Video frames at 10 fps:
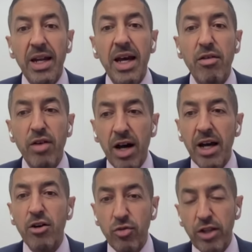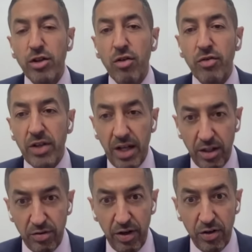and have a higher rate of
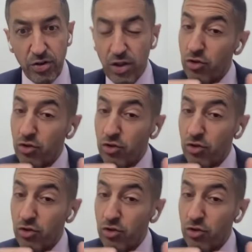getting the virus.